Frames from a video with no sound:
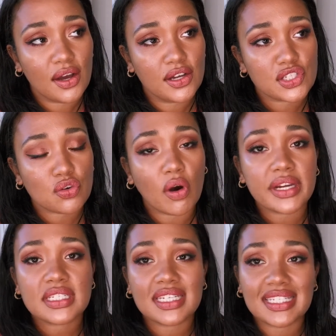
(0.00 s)
trying
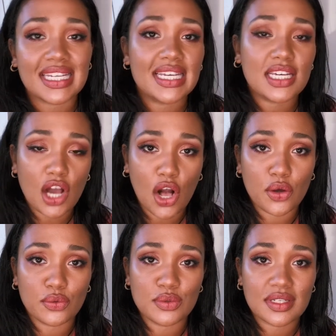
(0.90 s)
to
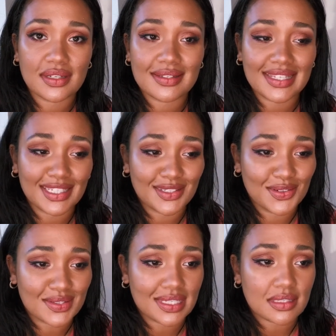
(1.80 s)
decode
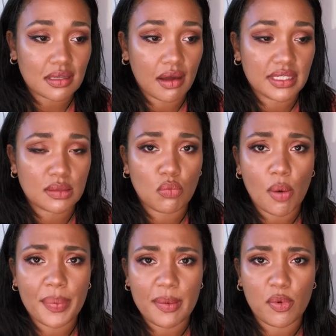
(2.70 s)
signals and signs and what
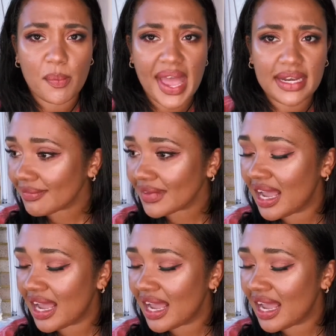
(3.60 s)
people meant,